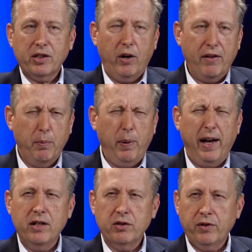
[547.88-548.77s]
I don't have the
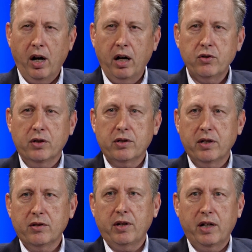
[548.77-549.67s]
pains of conscience
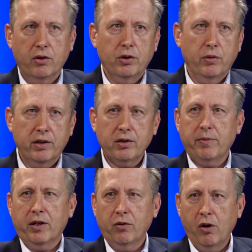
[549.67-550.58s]
that say you're doing
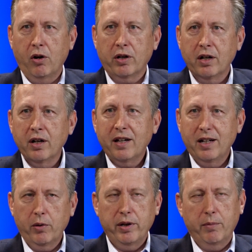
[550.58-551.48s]
something wrong,
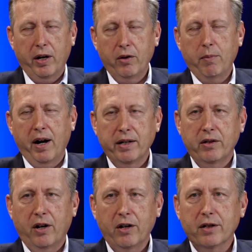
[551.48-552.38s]
within my own mind
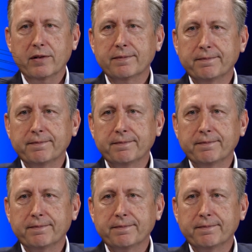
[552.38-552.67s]
and heart.